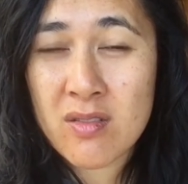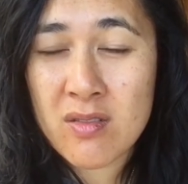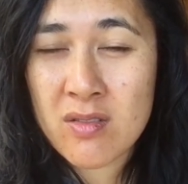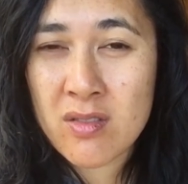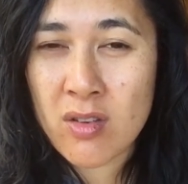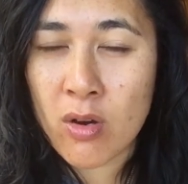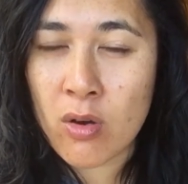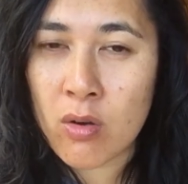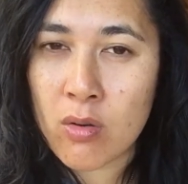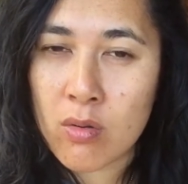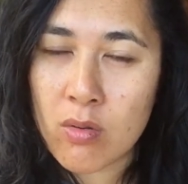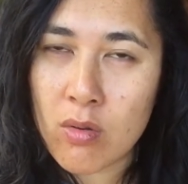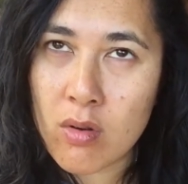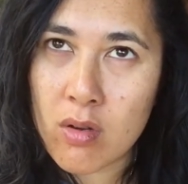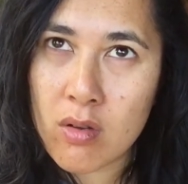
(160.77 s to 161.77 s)

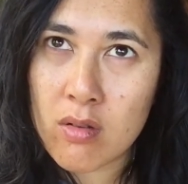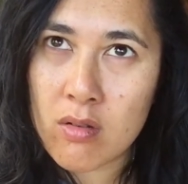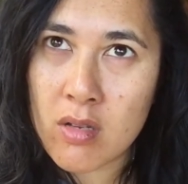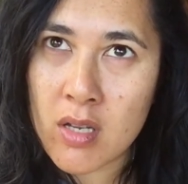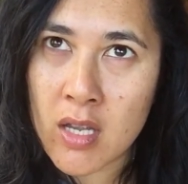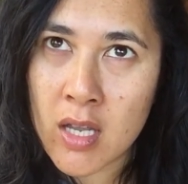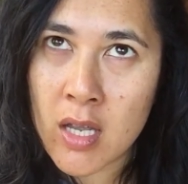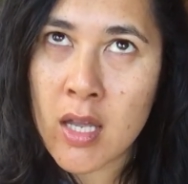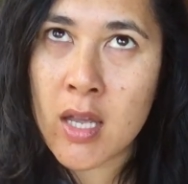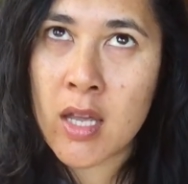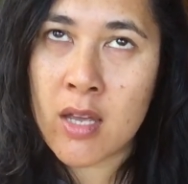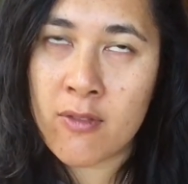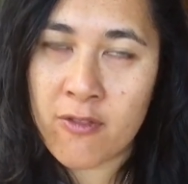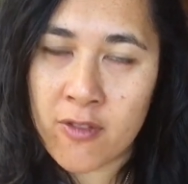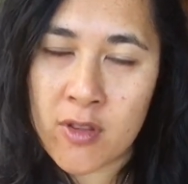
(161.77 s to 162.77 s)
So
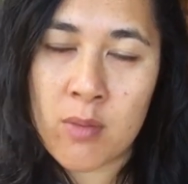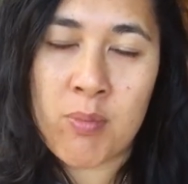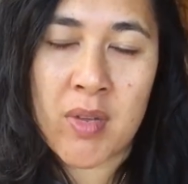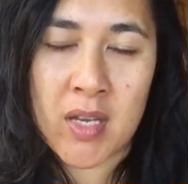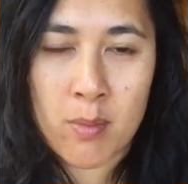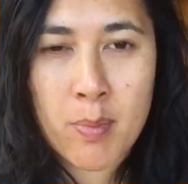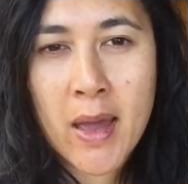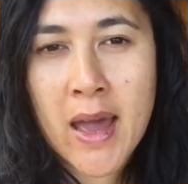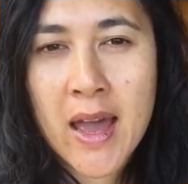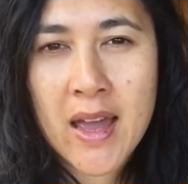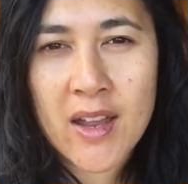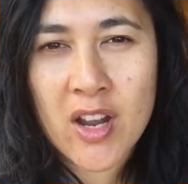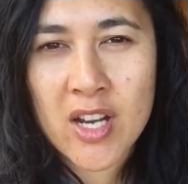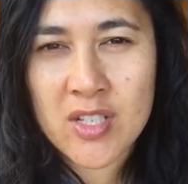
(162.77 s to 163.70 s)
for the better part,